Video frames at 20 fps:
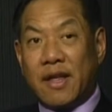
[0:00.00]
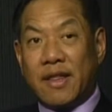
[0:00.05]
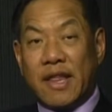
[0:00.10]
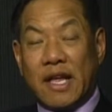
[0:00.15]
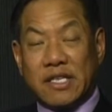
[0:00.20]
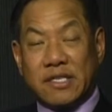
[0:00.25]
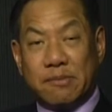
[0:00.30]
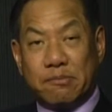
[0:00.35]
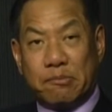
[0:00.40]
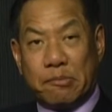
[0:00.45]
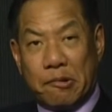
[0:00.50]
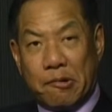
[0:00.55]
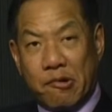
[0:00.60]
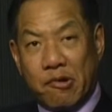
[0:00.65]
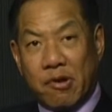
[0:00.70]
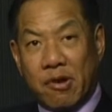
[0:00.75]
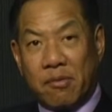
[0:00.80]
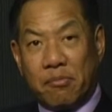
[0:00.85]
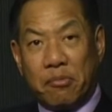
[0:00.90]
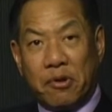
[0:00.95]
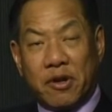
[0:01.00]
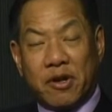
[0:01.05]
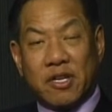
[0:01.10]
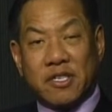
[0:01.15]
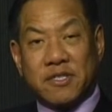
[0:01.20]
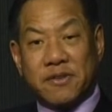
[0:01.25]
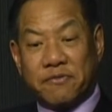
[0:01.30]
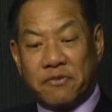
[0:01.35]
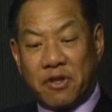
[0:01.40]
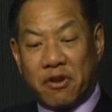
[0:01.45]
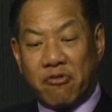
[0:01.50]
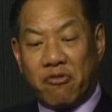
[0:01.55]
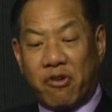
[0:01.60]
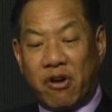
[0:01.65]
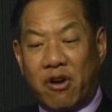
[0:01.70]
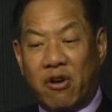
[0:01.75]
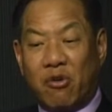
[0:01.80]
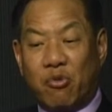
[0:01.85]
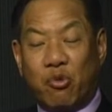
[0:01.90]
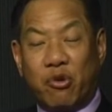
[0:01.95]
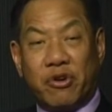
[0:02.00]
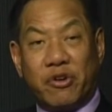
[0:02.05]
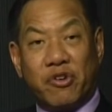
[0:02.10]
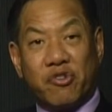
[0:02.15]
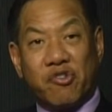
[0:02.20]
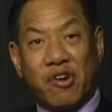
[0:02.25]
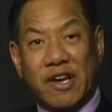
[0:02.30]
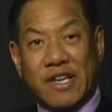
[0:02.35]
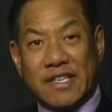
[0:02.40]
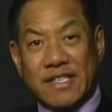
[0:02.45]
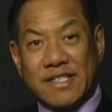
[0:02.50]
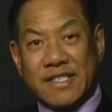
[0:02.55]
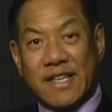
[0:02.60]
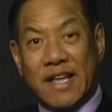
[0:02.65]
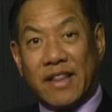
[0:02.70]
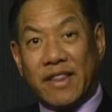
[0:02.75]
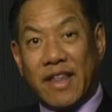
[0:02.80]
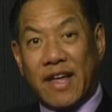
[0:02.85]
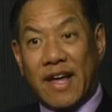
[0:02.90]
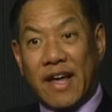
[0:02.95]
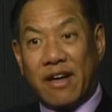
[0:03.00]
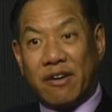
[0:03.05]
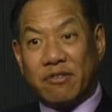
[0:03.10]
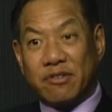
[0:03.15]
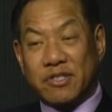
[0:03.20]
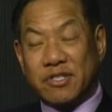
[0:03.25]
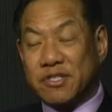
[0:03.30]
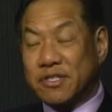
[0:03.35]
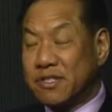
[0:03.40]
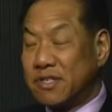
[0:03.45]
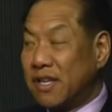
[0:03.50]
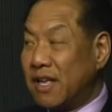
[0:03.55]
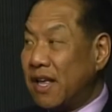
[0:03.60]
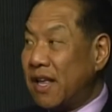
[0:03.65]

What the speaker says: That's important because if the creditor were to try to sell the house,